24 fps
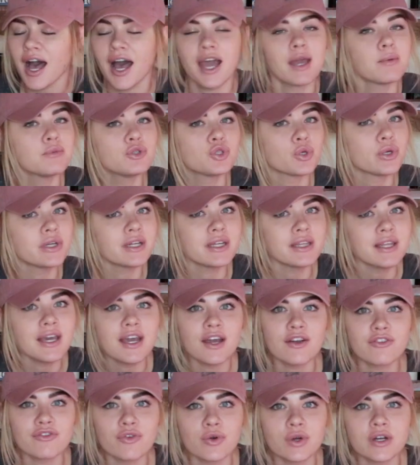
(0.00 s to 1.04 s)
I'm joining the
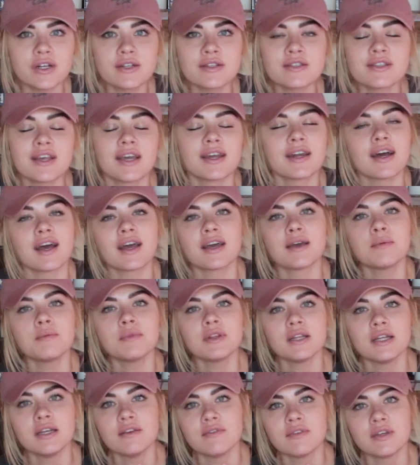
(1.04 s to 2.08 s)
Air Force and I
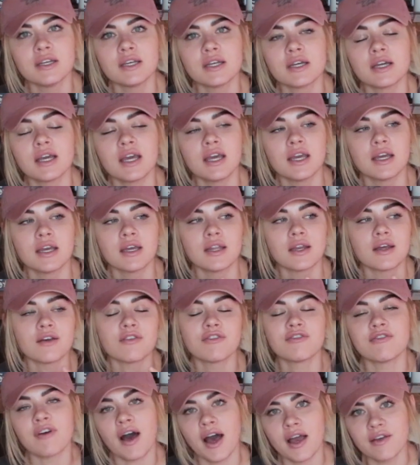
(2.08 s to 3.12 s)
am leaving in
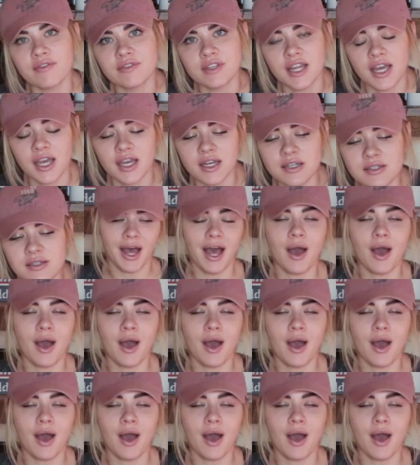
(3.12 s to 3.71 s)
5 days.